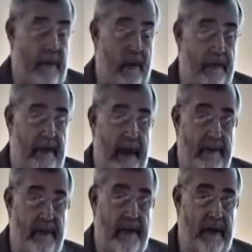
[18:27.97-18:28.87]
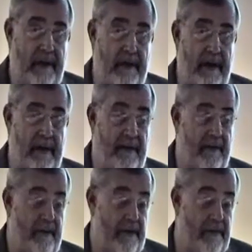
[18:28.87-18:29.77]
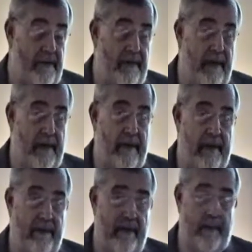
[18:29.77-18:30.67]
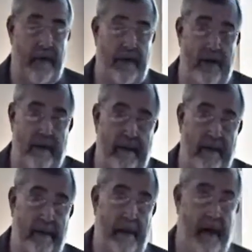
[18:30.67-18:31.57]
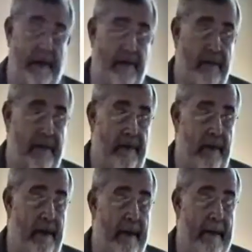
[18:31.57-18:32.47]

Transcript: 12 times we did studies. She's very grateful, appreciative, and becomes a referrer